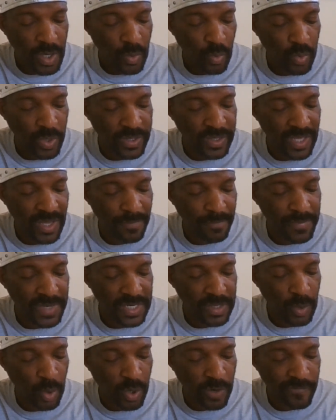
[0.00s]
with their
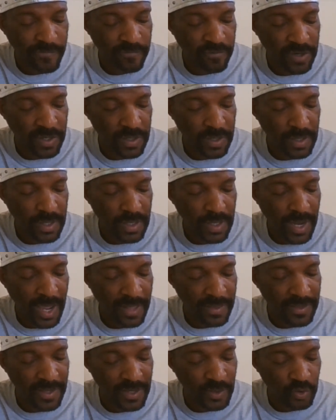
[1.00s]
meat offering
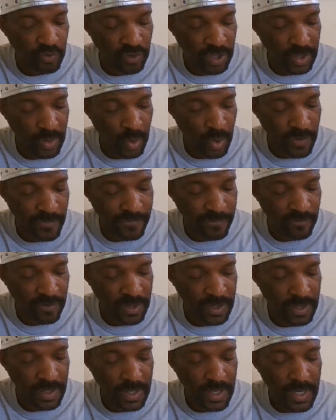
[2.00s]
and their drink
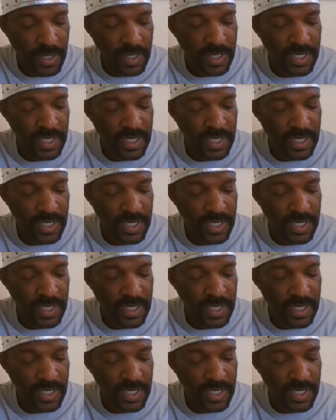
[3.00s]
offering,